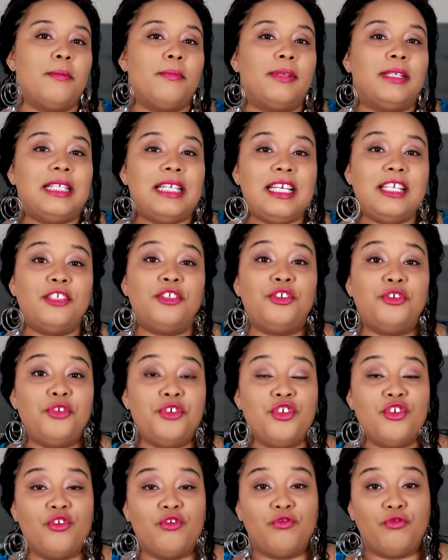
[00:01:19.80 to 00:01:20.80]
please do
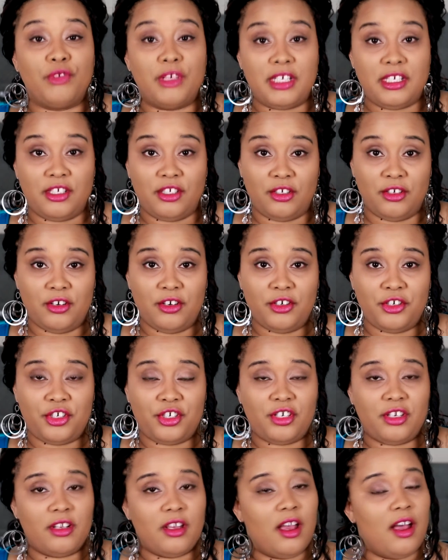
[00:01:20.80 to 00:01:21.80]
your
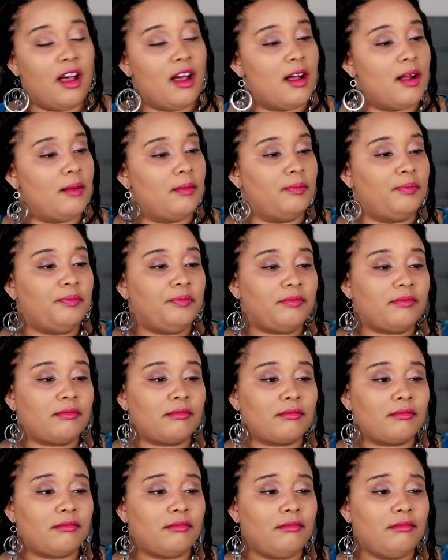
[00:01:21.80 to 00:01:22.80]
research. You want
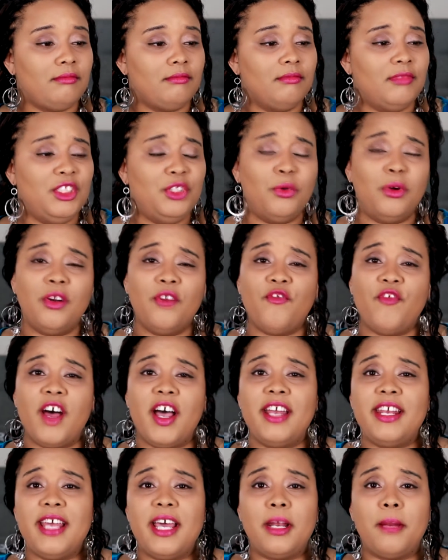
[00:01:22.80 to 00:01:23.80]
to
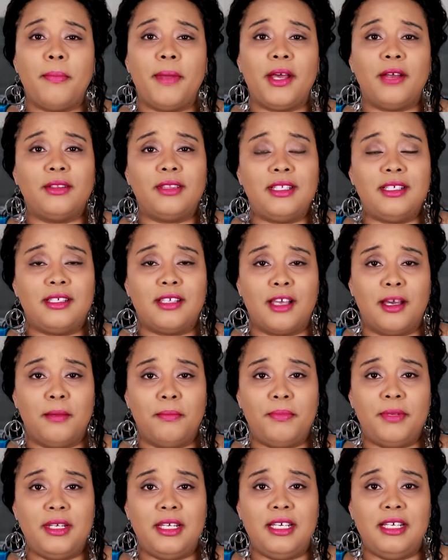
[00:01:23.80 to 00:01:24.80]
find out about these
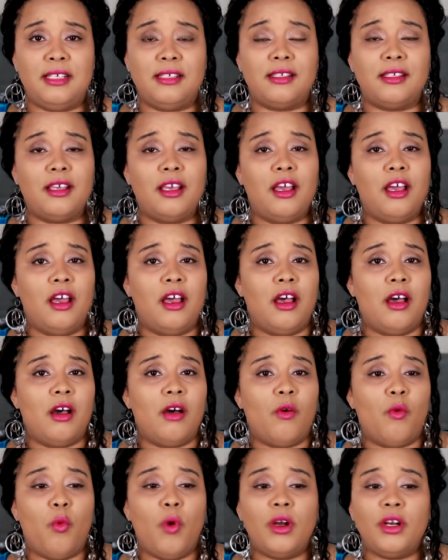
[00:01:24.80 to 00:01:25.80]
companies.
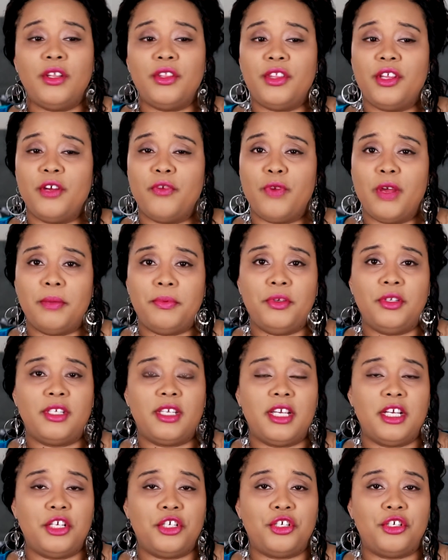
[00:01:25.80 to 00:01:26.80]
What are their
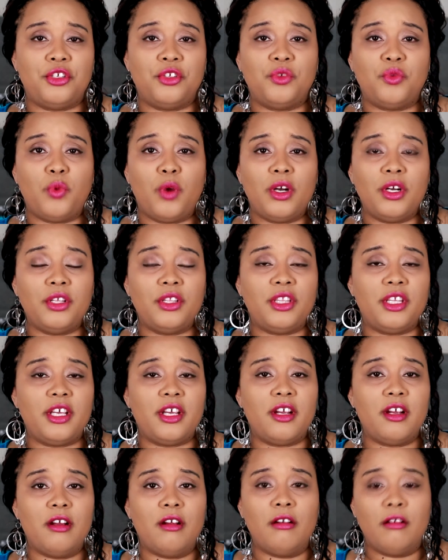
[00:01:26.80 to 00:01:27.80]
reputations? What are
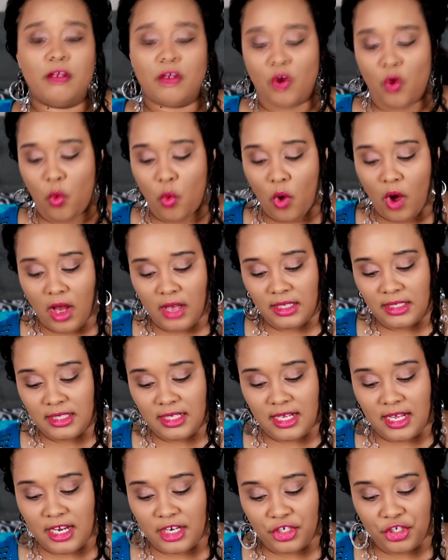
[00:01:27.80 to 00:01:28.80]
their
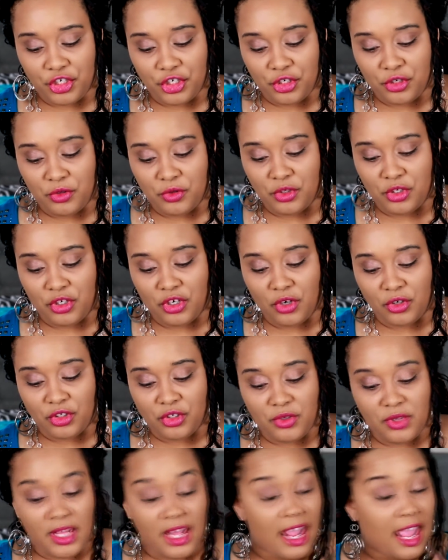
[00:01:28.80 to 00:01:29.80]
quality issues? You know,
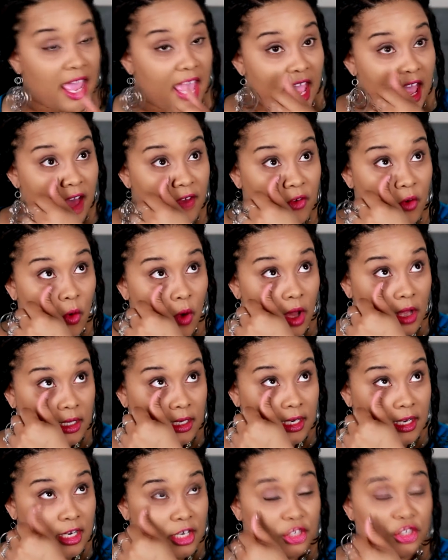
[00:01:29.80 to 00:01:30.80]
do they have
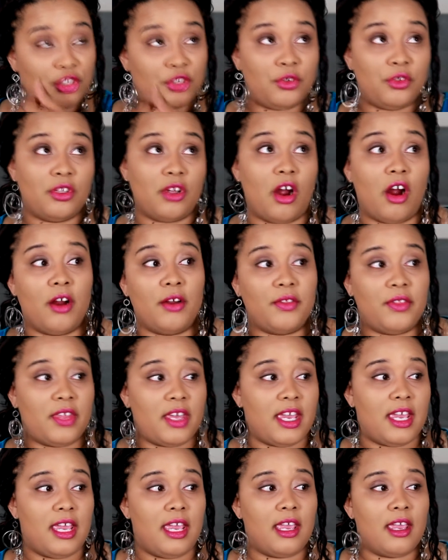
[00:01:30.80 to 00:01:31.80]
quality issues? Are
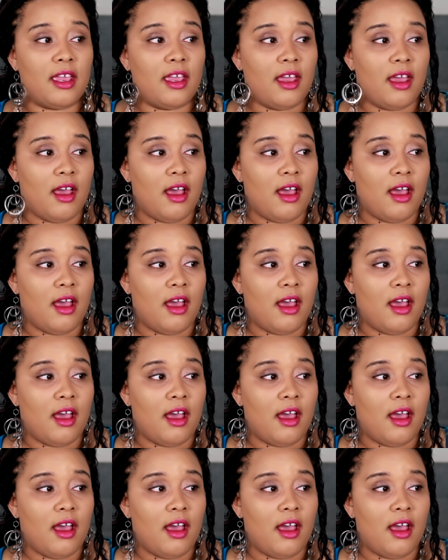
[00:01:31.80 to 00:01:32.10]
they